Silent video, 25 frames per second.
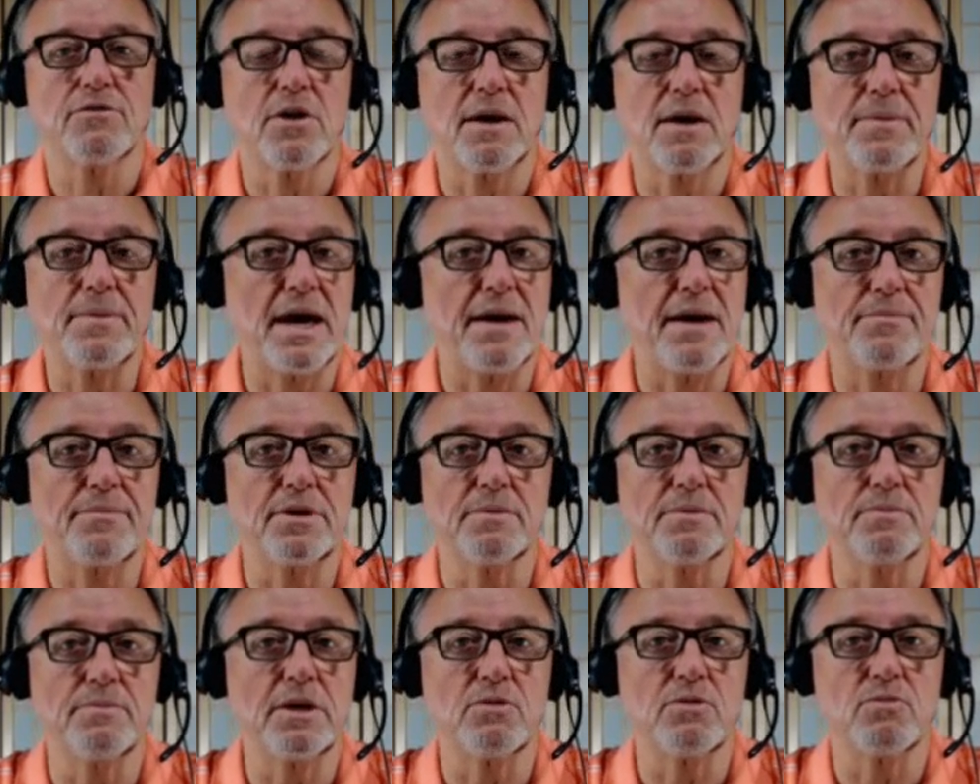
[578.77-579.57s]
I'll be happy to
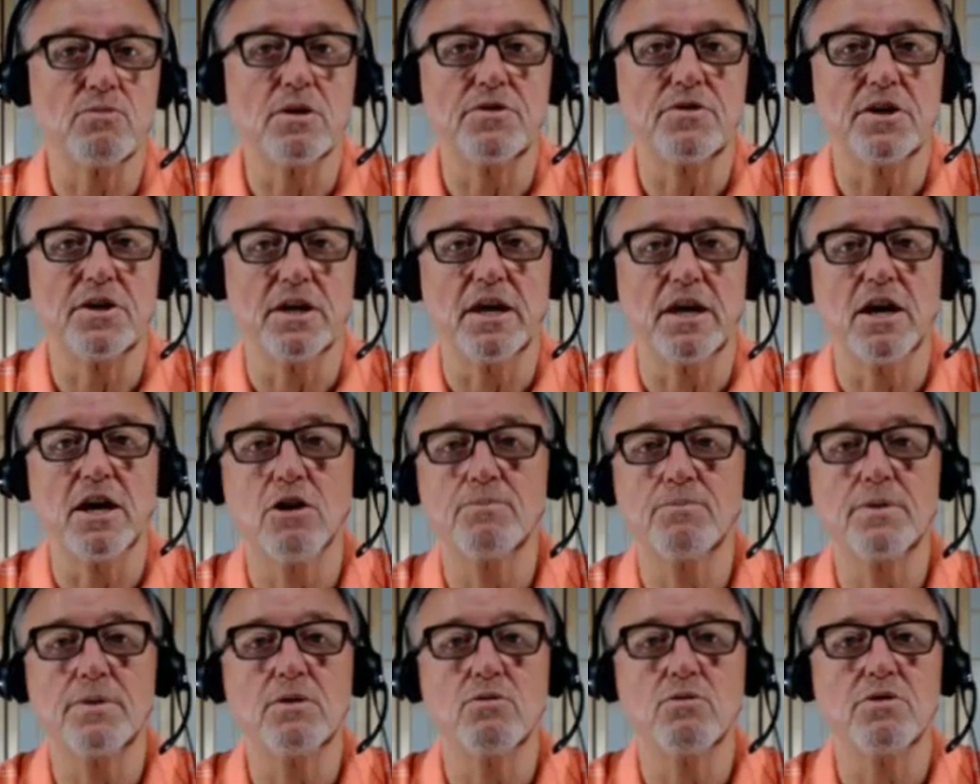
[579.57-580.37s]
meet with you and
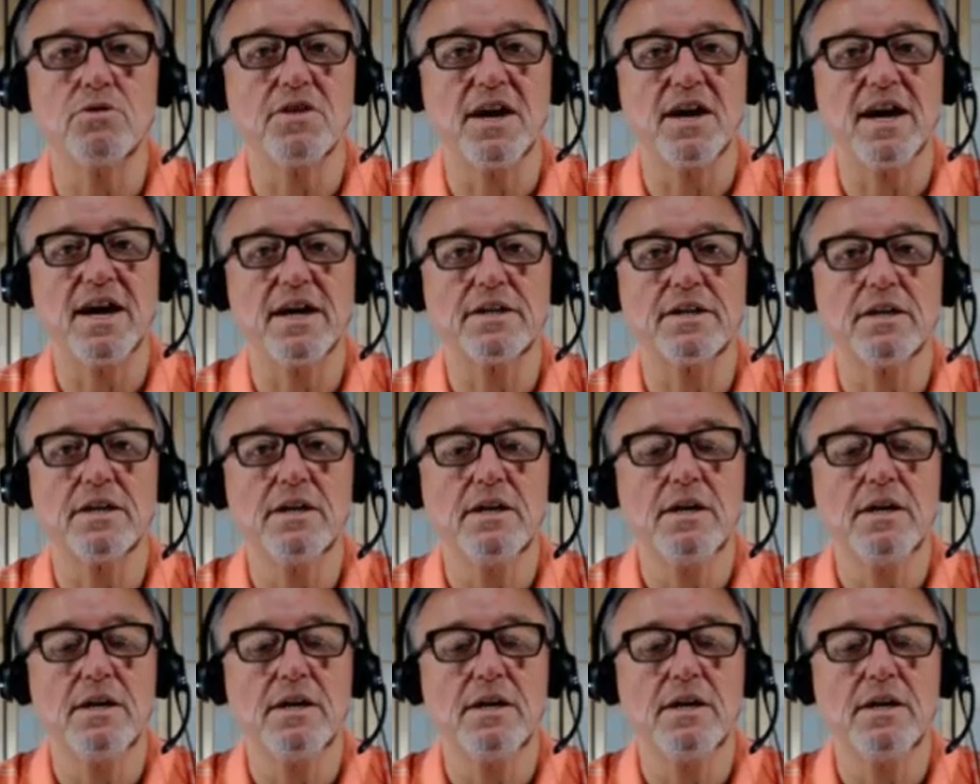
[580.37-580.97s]
help you with that.